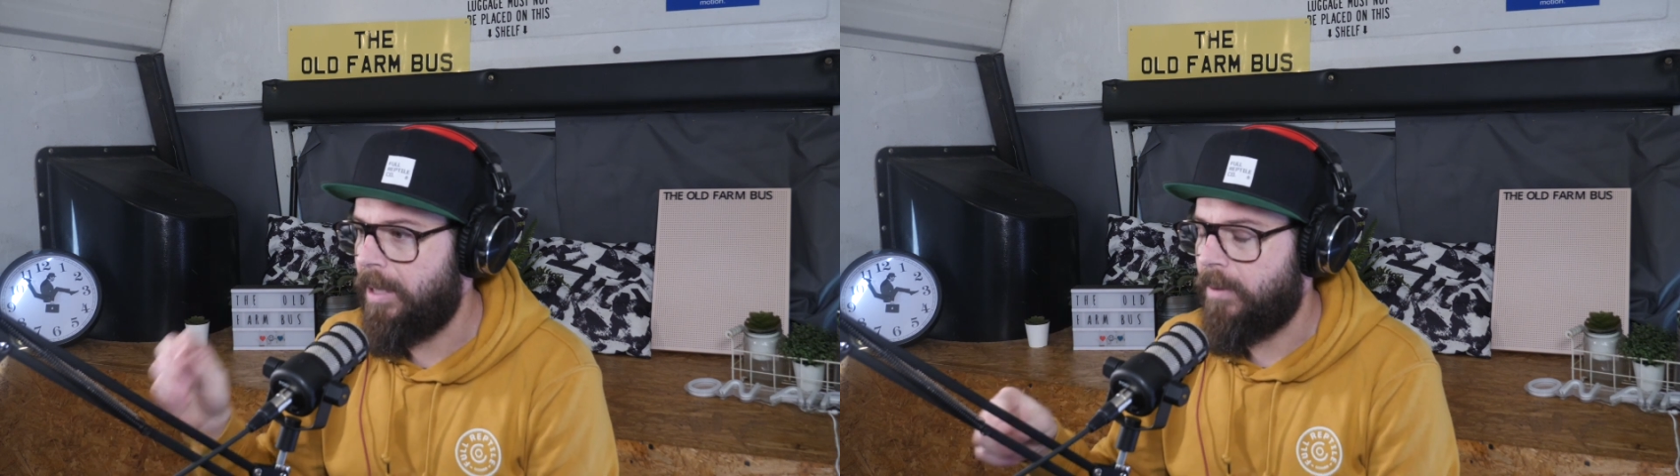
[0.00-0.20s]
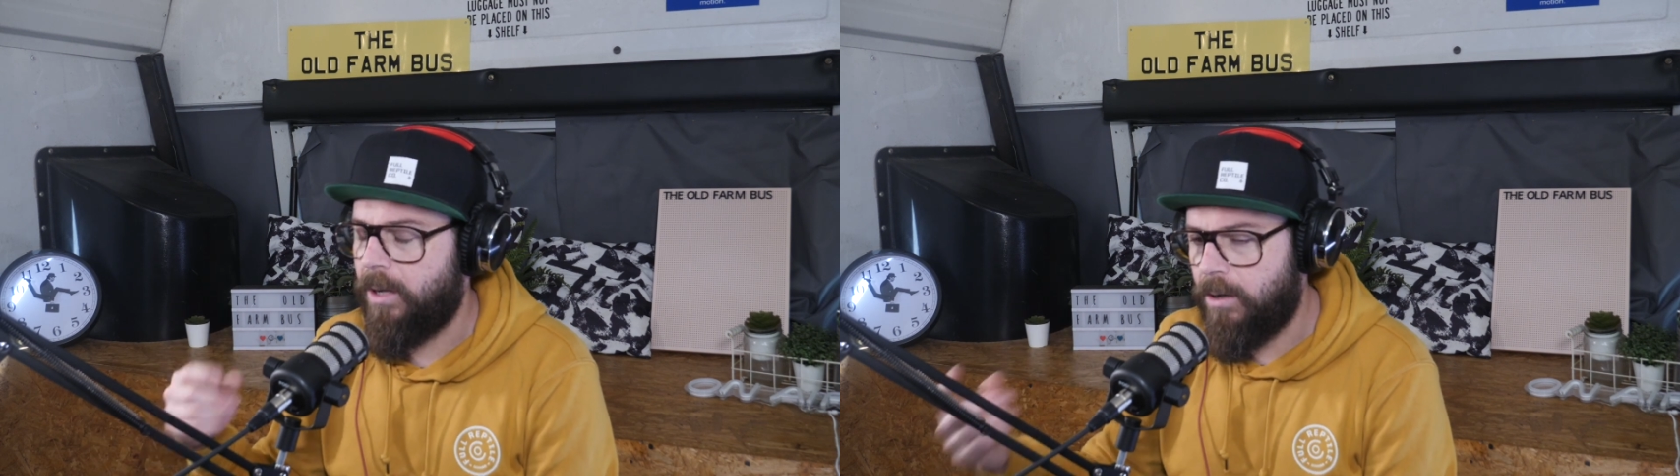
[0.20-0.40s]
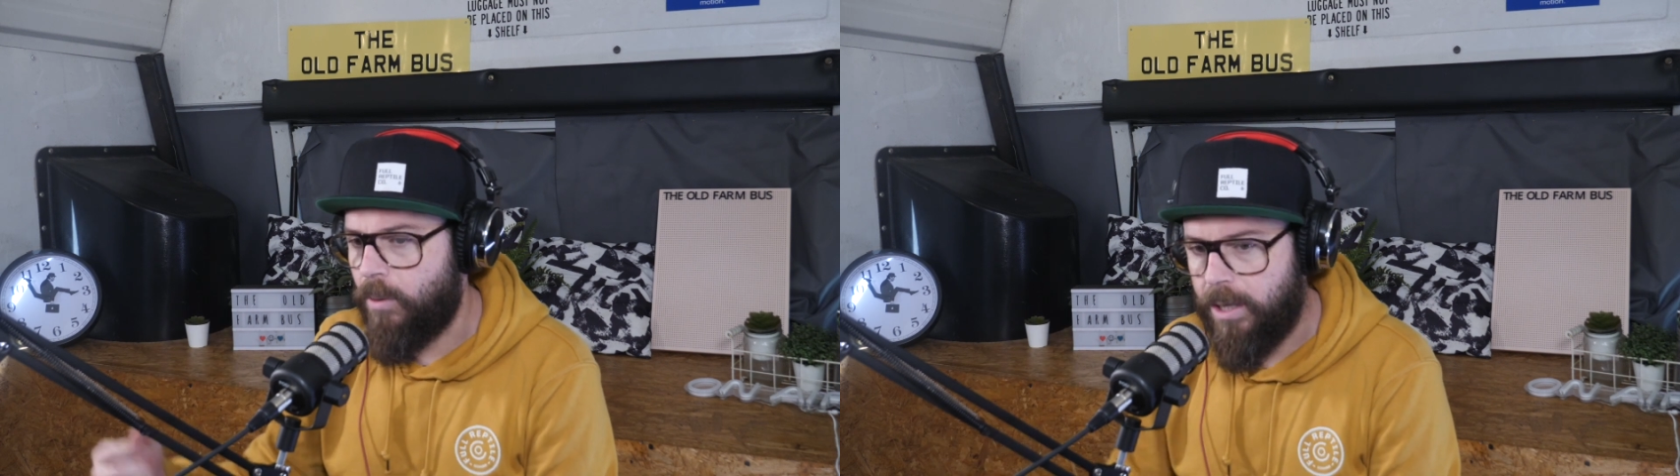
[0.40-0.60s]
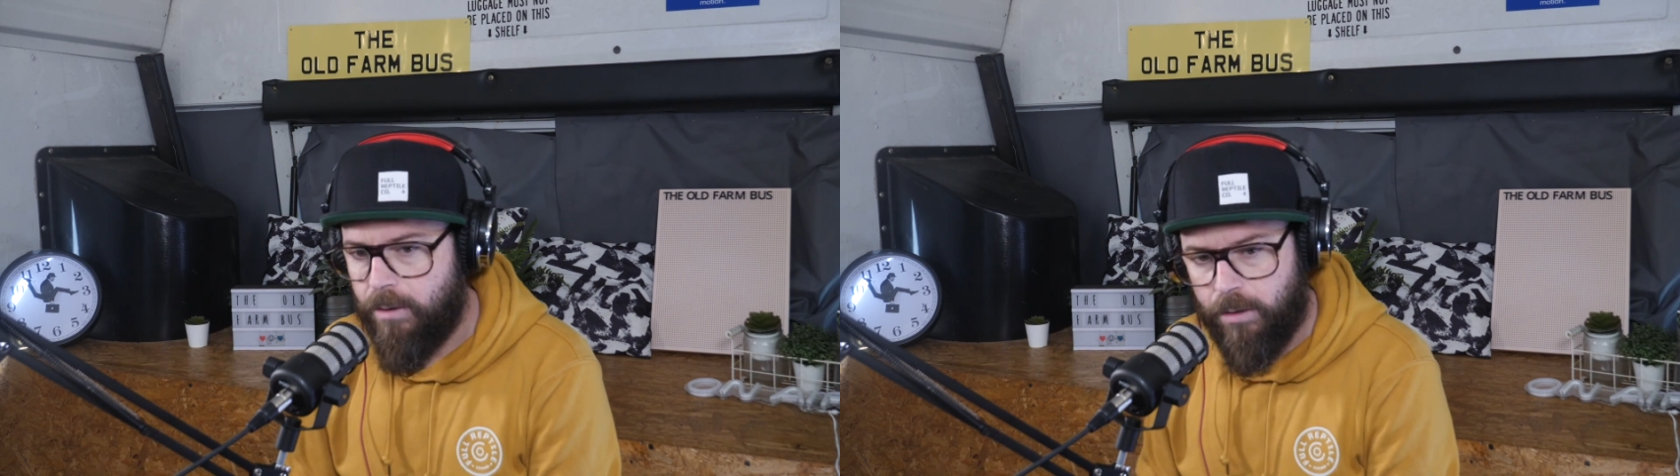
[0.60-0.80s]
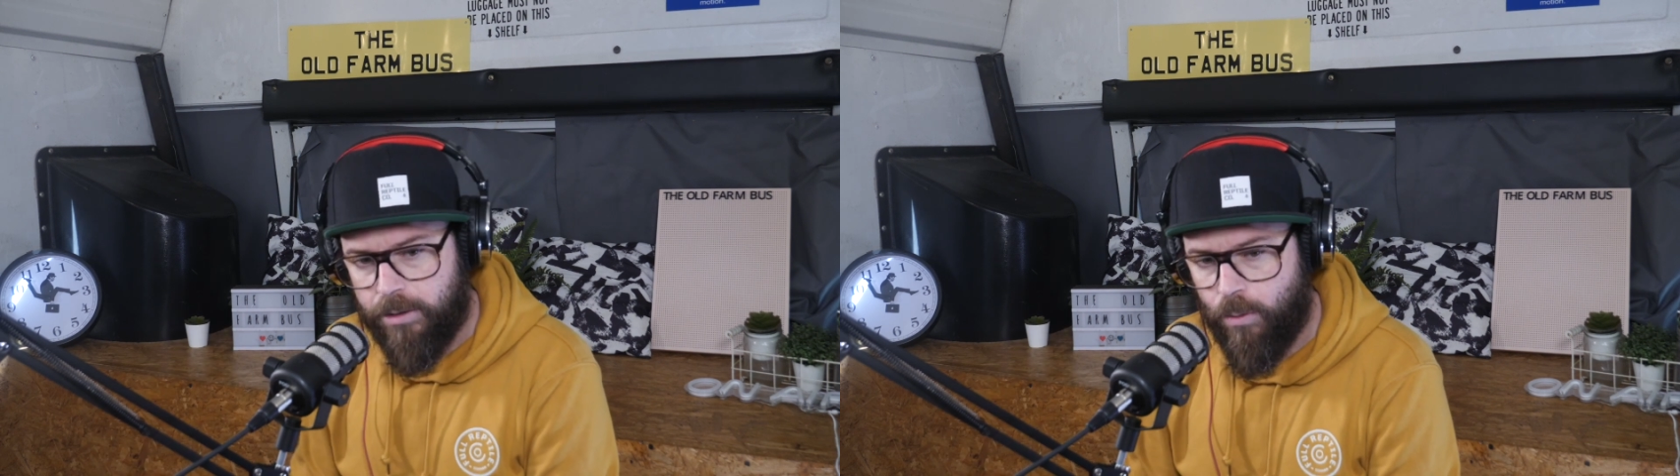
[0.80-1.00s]
I know I keep
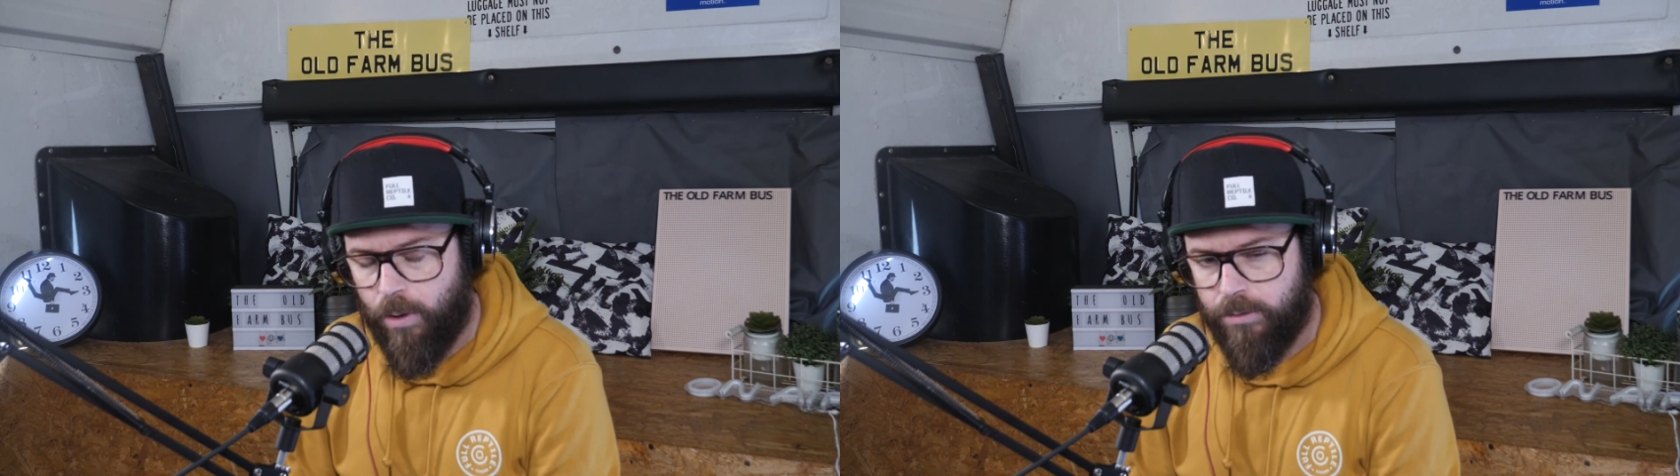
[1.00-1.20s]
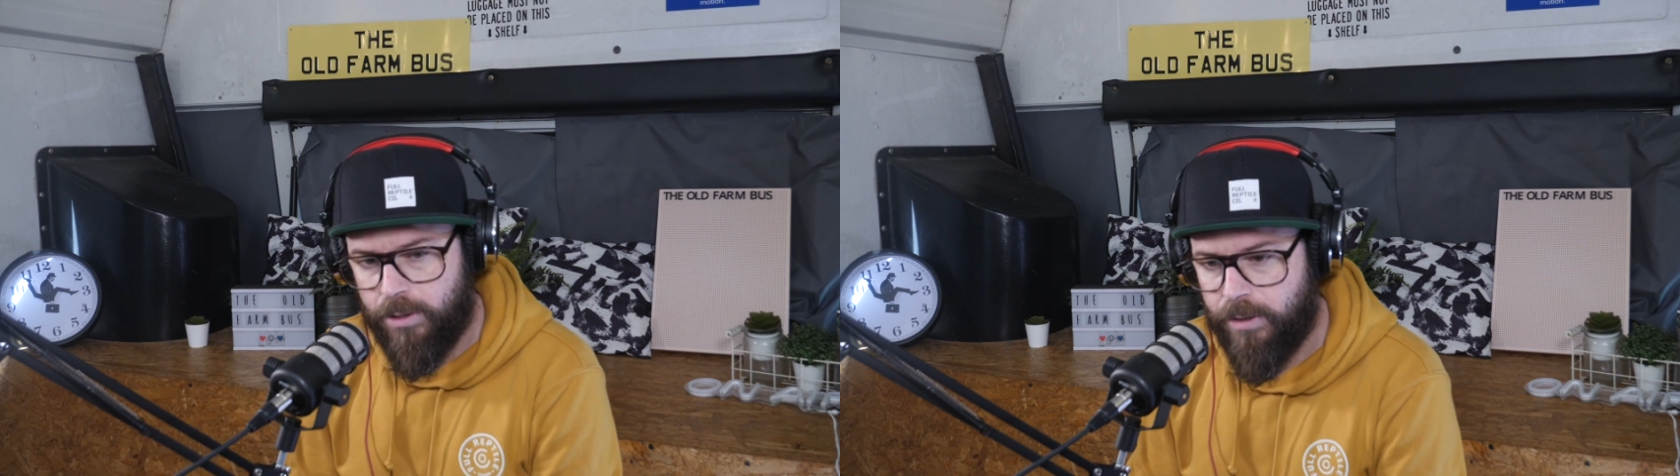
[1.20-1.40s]
going to quotes and